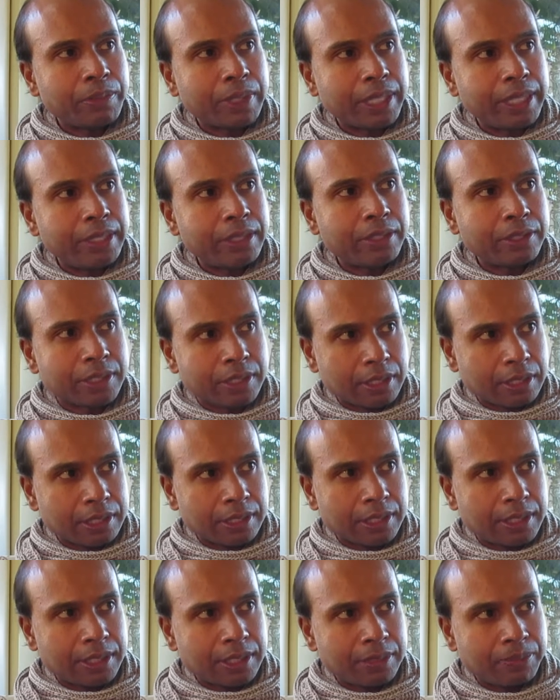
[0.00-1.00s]
my ego
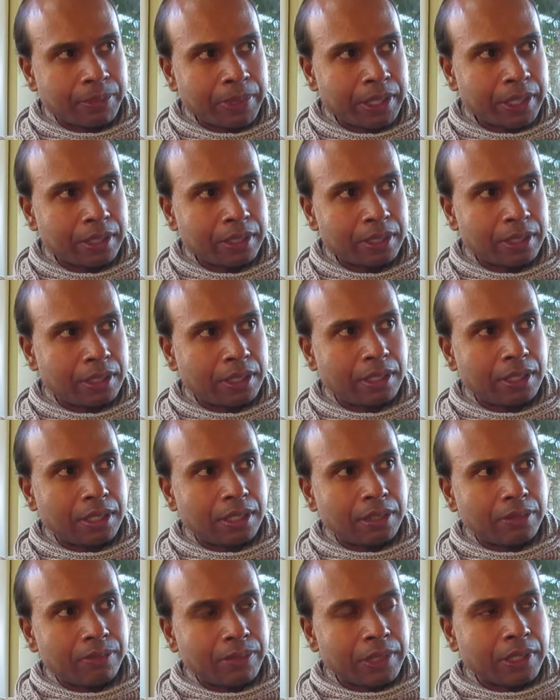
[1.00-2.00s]
starts to disappear
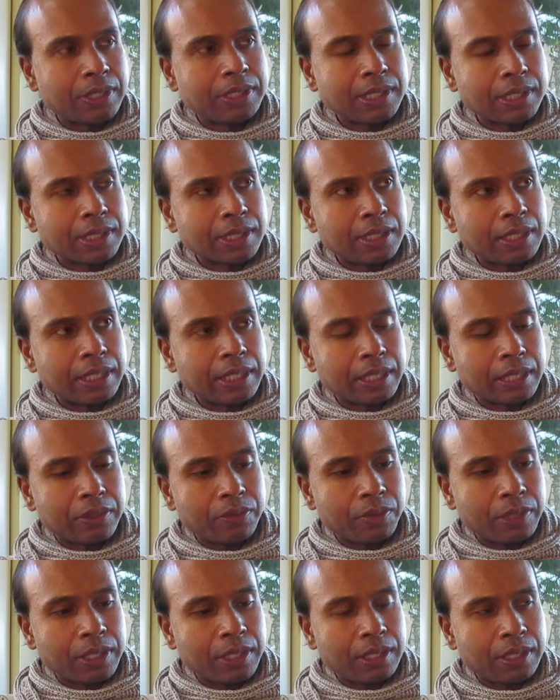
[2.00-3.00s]
because it's like,
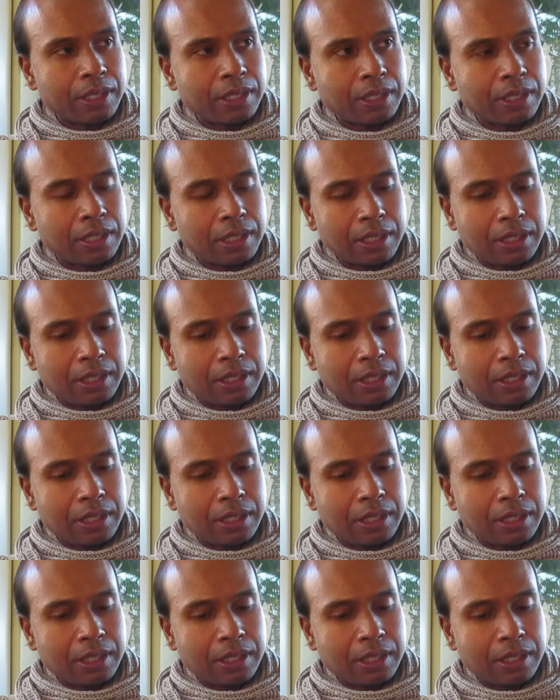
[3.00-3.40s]
well,